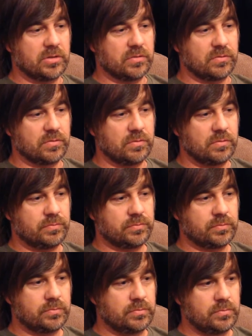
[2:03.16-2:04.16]

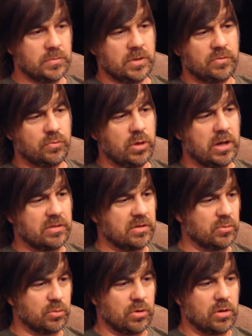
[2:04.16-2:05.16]
of what I
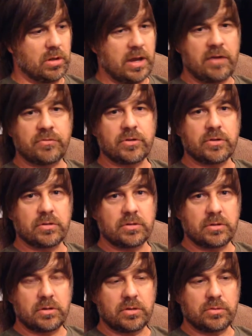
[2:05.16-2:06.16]
think we're all after,
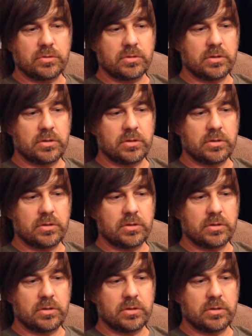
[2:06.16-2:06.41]
you know.